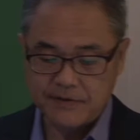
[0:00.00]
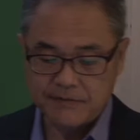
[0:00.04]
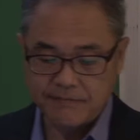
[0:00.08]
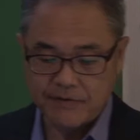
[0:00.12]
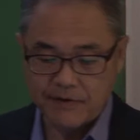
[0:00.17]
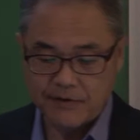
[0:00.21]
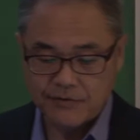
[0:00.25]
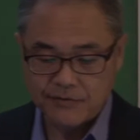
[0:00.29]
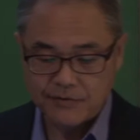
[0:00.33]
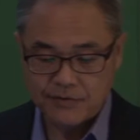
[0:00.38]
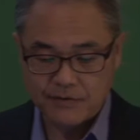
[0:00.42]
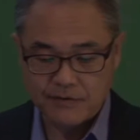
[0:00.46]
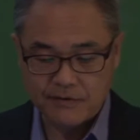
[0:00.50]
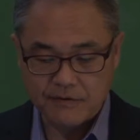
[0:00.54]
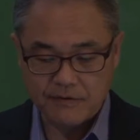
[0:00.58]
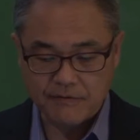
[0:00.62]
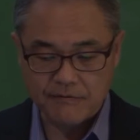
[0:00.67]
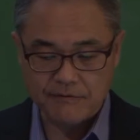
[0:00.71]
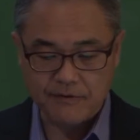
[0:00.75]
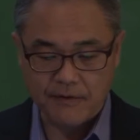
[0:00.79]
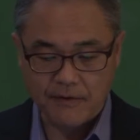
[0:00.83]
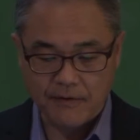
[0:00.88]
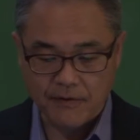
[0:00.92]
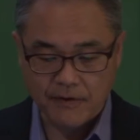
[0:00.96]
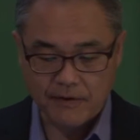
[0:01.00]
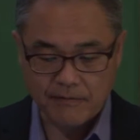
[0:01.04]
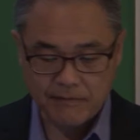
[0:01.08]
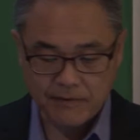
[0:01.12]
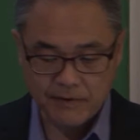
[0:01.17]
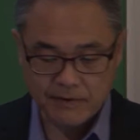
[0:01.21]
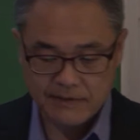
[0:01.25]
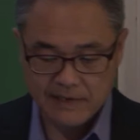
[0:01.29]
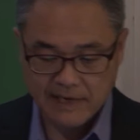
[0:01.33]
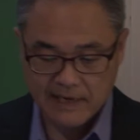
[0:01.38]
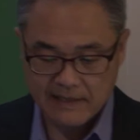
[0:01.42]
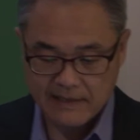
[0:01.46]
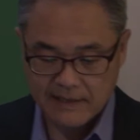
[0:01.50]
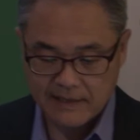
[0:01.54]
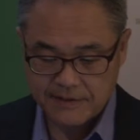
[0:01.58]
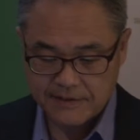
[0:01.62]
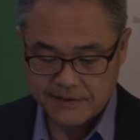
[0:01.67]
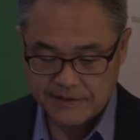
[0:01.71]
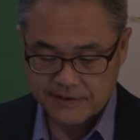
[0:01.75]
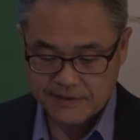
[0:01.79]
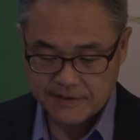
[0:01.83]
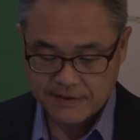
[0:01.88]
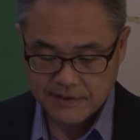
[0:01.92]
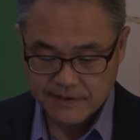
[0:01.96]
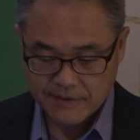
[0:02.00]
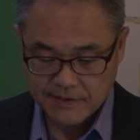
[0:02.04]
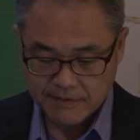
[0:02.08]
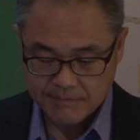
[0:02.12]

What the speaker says: function for Rhode Island's